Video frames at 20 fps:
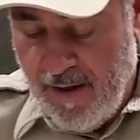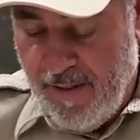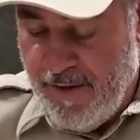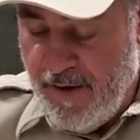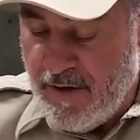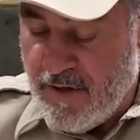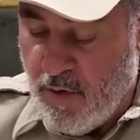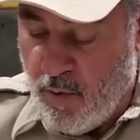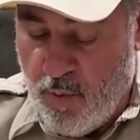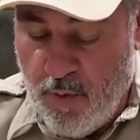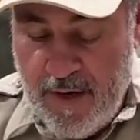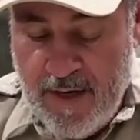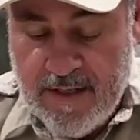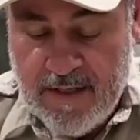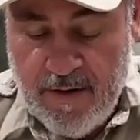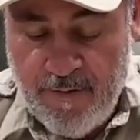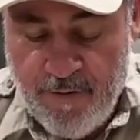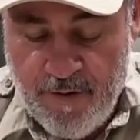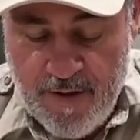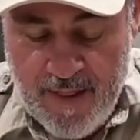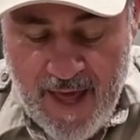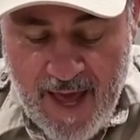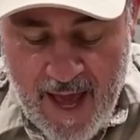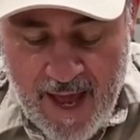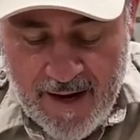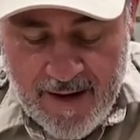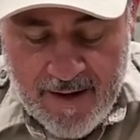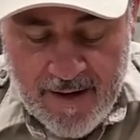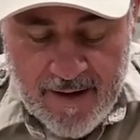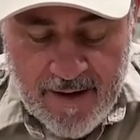There's a reason for that.
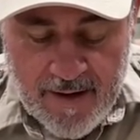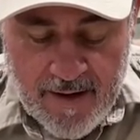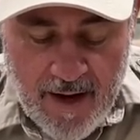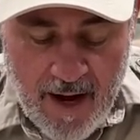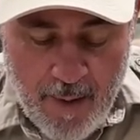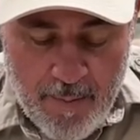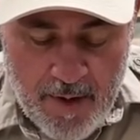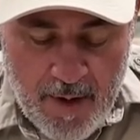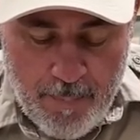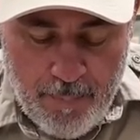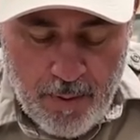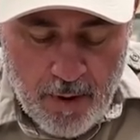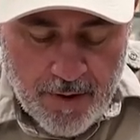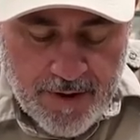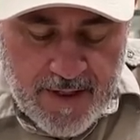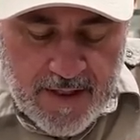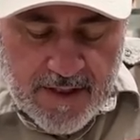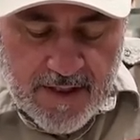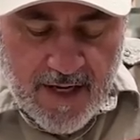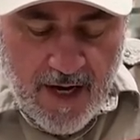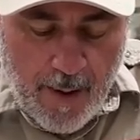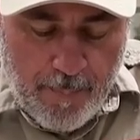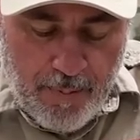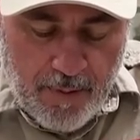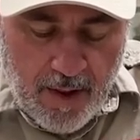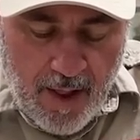I'm gonna pull these couple